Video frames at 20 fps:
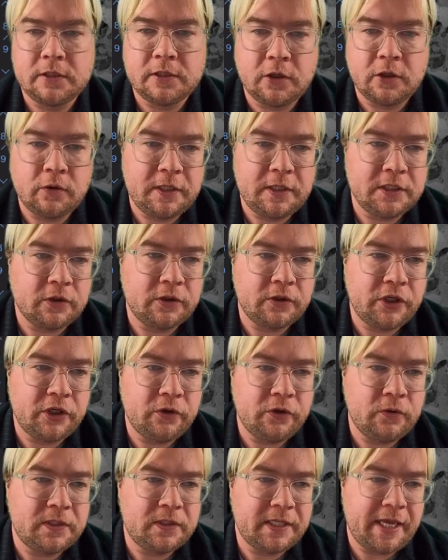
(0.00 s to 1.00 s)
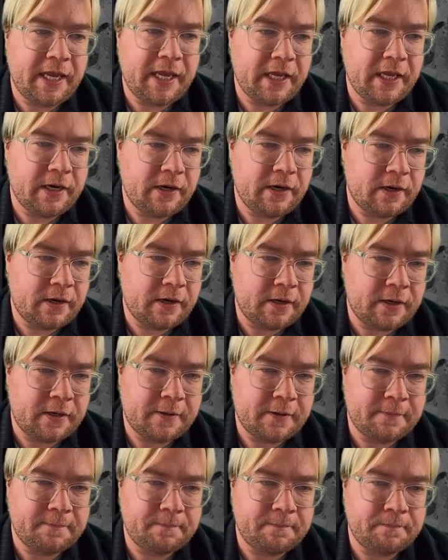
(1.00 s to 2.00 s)
So these are used in
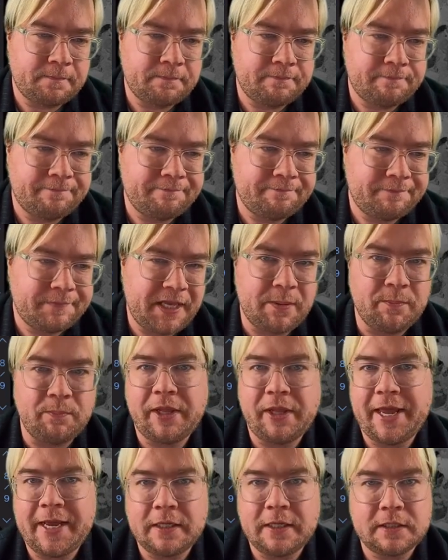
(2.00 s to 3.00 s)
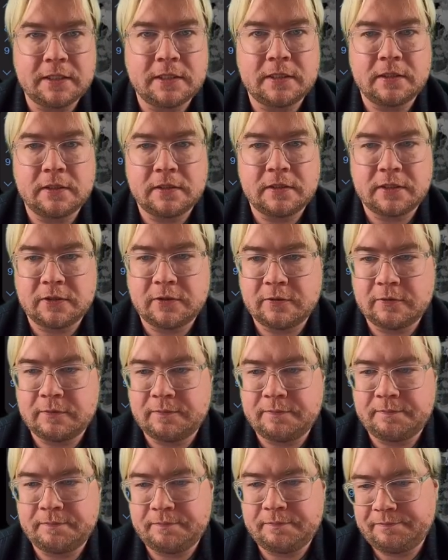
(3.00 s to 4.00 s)
implants,
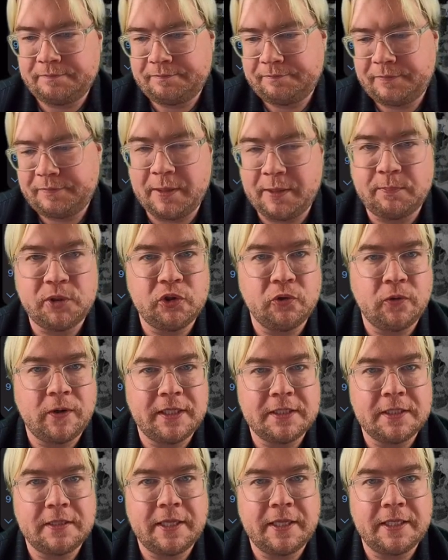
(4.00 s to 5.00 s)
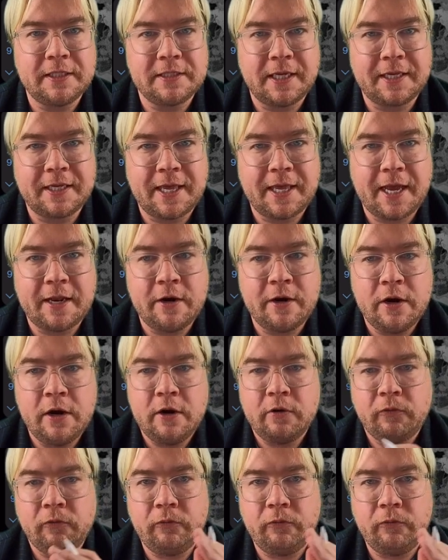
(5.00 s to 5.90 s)
so hip joints and things like that.